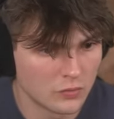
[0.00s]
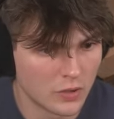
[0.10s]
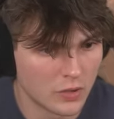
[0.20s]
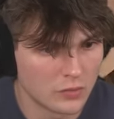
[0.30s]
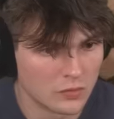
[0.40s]

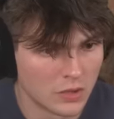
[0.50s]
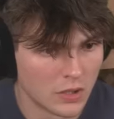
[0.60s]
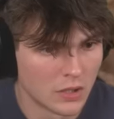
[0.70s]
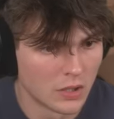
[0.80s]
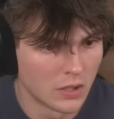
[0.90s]

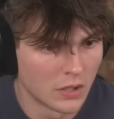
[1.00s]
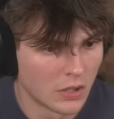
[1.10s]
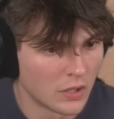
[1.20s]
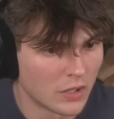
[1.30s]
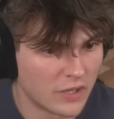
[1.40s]

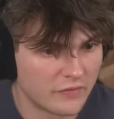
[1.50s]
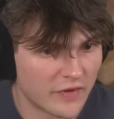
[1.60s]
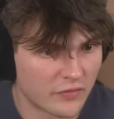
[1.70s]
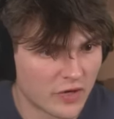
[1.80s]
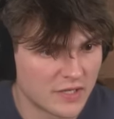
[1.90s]
no. If
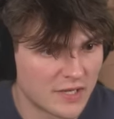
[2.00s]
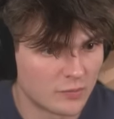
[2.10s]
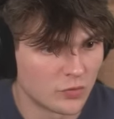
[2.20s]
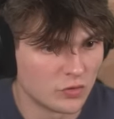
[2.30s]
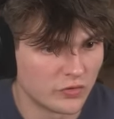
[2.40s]
ever I need
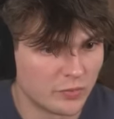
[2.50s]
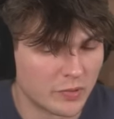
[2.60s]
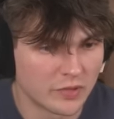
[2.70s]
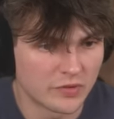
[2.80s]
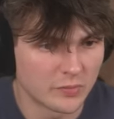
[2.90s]
emeralds,
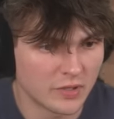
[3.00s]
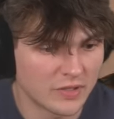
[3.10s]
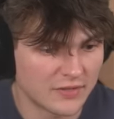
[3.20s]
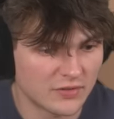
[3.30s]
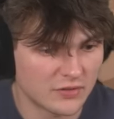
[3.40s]
but to be
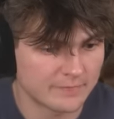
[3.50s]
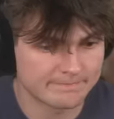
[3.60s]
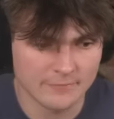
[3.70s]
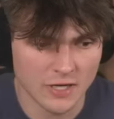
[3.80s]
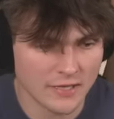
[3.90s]
honest,
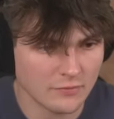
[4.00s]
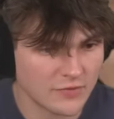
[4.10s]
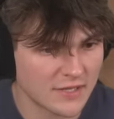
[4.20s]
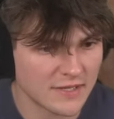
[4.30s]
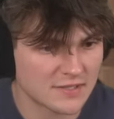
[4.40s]
I don't
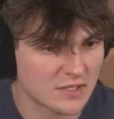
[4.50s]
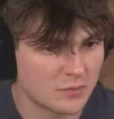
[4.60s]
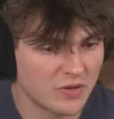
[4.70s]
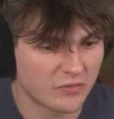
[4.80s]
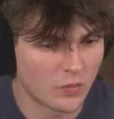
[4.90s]
think that's going to
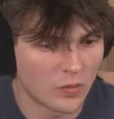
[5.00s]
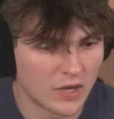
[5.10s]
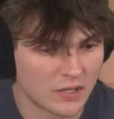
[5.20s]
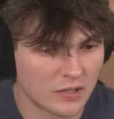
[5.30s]
be for a while.